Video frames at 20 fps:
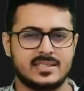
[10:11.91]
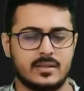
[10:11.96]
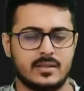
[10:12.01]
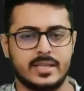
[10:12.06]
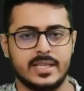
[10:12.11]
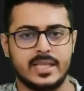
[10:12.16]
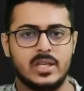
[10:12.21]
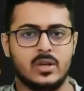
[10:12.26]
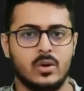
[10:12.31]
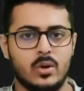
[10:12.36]

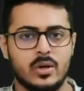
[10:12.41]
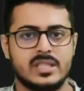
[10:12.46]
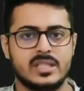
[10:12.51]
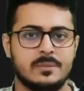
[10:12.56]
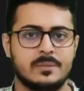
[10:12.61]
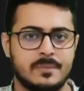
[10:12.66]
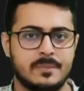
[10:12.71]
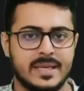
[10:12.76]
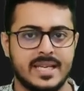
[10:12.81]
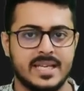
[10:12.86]
reload the
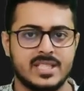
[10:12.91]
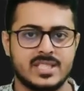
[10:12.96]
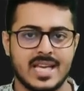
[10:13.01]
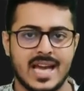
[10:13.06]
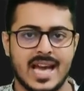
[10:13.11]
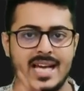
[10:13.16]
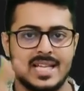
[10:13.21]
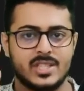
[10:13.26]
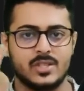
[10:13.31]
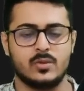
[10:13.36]
page
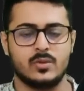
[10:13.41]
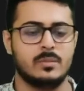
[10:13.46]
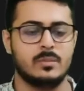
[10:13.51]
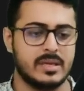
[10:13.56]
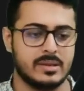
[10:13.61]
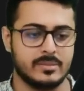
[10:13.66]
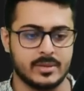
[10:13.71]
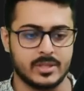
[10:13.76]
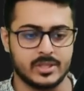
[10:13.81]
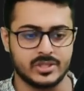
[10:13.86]
and you will be
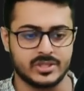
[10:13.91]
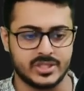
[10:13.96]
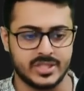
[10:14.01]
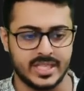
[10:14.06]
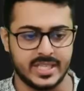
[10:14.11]
able to see